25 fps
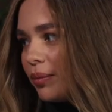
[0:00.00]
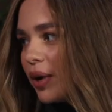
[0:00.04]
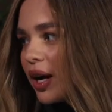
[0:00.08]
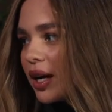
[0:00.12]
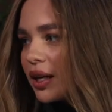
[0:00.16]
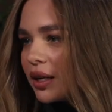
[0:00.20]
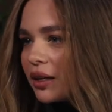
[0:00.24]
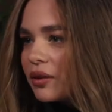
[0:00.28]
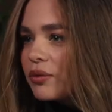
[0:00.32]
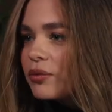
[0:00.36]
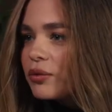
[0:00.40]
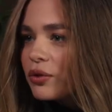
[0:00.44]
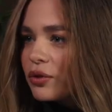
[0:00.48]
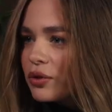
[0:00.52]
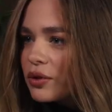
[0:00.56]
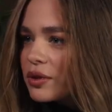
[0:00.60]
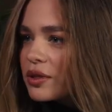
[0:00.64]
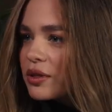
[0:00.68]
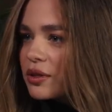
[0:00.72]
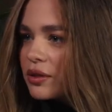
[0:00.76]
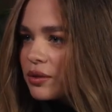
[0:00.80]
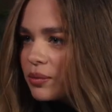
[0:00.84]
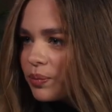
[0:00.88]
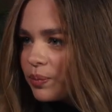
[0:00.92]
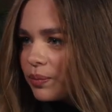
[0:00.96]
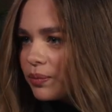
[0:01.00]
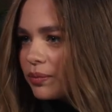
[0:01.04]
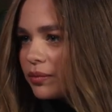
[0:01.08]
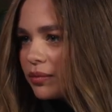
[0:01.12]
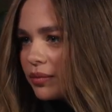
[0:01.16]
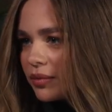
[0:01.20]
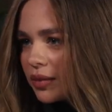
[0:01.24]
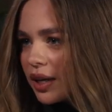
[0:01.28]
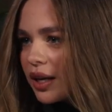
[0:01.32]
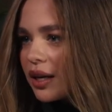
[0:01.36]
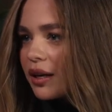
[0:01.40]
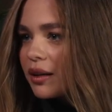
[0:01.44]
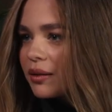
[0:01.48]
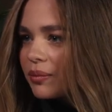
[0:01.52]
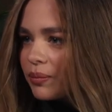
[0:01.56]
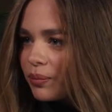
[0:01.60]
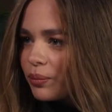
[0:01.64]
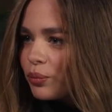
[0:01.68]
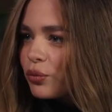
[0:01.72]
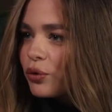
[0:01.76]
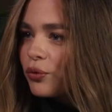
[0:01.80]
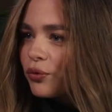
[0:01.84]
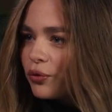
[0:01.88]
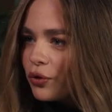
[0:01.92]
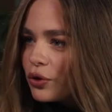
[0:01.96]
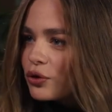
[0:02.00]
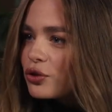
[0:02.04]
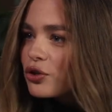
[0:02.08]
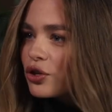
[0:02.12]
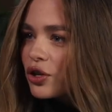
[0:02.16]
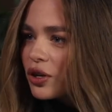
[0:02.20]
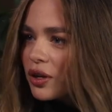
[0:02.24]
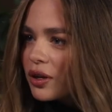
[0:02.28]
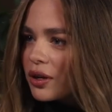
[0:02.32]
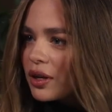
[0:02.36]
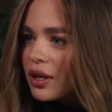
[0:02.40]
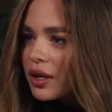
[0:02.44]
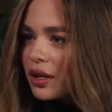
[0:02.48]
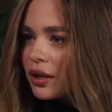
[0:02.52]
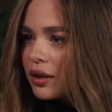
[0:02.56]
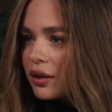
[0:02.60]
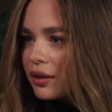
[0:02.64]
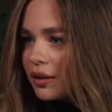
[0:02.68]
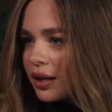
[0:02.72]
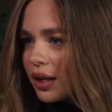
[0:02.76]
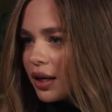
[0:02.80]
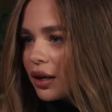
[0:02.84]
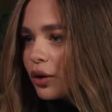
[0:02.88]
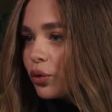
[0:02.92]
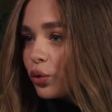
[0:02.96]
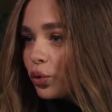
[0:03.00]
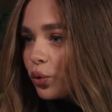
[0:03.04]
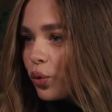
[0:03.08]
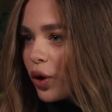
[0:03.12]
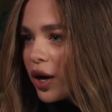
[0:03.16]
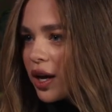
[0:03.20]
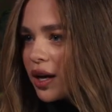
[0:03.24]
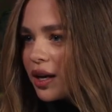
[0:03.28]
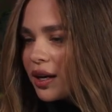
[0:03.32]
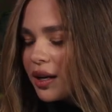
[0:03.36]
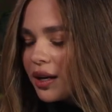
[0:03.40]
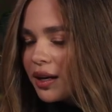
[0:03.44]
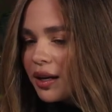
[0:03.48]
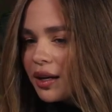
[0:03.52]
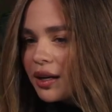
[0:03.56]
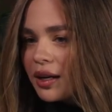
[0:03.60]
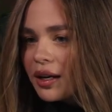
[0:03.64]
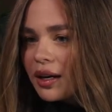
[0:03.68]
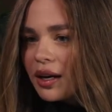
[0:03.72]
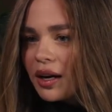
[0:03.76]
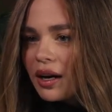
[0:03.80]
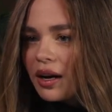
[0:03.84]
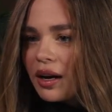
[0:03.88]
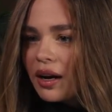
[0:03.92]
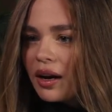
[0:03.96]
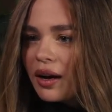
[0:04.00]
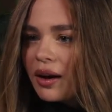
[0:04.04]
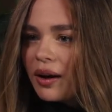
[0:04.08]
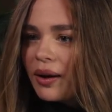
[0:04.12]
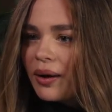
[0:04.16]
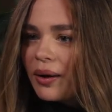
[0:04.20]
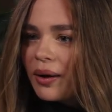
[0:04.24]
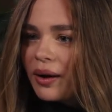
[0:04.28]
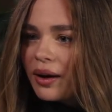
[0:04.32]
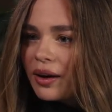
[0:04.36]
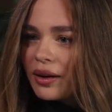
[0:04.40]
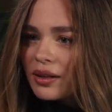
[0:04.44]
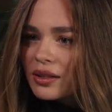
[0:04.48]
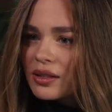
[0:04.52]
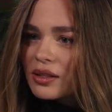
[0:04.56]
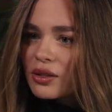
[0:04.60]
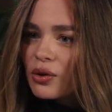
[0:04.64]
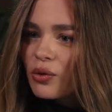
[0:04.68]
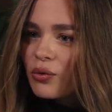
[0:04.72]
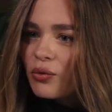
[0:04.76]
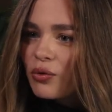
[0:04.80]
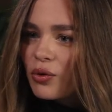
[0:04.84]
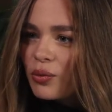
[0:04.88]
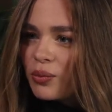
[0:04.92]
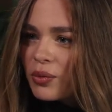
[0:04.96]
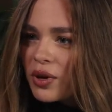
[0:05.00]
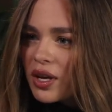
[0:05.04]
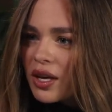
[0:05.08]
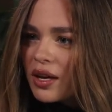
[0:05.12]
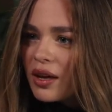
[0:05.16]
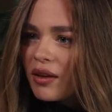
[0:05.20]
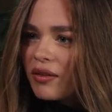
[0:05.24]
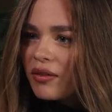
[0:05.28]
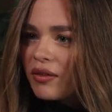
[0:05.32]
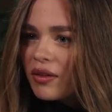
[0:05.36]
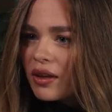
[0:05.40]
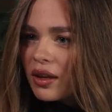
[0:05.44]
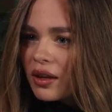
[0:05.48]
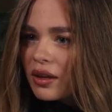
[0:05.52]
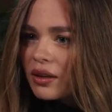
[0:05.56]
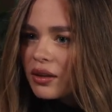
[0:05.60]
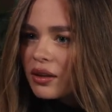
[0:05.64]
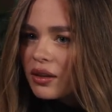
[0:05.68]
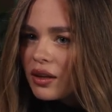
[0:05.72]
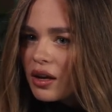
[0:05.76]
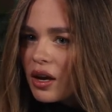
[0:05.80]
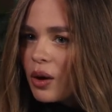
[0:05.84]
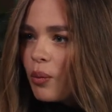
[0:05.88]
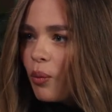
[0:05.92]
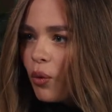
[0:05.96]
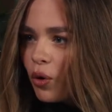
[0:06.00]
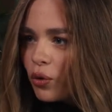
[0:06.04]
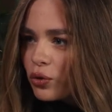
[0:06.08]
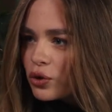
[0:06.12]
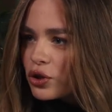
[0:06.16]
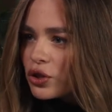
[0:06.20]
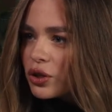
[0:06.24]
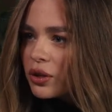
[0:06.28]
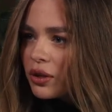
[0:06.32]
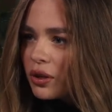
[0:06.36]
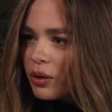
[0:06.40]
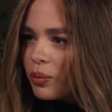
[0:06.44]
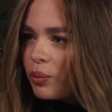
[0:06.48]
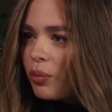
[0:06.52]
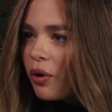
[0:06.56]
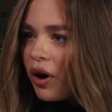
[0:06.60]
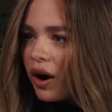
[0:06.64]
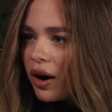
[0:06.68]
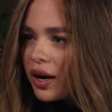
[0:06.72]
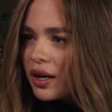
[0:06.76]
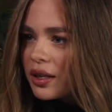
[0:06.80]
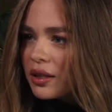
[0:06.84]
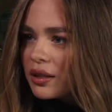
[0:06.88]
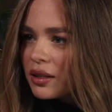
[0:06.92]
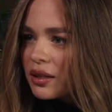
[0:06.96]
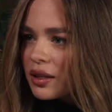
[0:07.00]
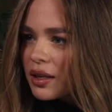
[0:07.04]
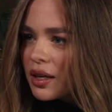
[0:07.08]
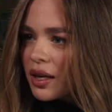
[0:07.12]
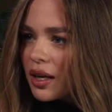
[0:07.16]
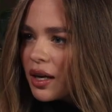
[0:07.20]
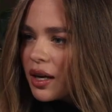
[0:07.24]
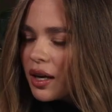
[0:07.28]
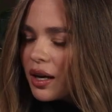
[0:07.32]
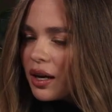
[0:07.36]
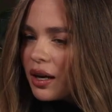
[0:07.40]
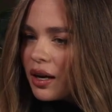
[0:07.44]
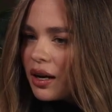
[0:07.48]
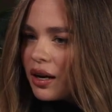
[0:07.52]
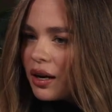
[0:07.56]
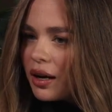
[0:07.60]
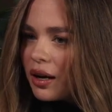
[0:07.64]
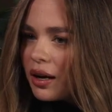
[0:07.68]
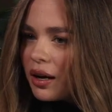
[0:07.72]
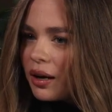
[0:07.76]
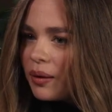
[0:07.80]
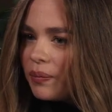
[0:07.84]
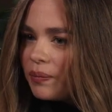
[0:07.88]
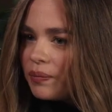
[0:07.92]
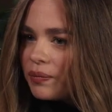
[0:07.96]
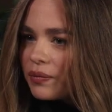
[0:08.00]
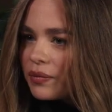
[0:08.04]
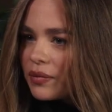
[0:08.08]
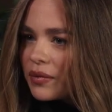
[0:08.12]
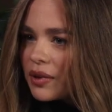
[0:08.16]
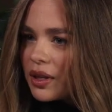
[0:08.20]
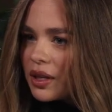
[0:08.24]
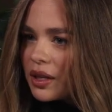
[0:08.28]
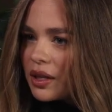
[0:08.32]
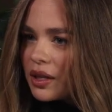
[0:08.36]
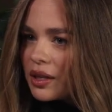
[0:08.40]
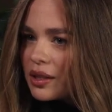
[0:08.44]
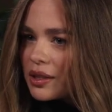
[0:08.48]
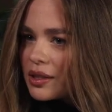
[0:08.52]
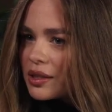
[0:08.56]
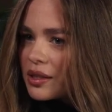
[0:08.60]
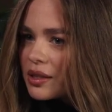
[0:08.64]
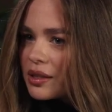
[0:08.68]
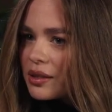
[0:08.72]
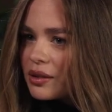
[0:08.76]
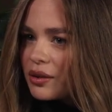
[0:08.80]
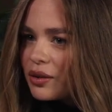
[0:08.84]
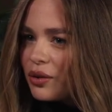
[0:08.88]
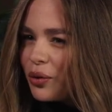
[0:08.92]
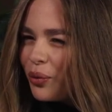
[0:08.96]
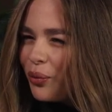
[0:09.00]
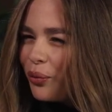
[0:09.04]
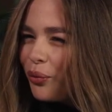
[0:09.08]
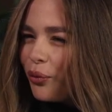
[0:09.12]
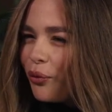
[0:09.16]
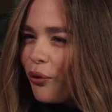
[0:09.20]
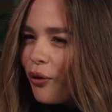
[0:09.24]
might influence like future in a good way. So for me, I think the emotional part is the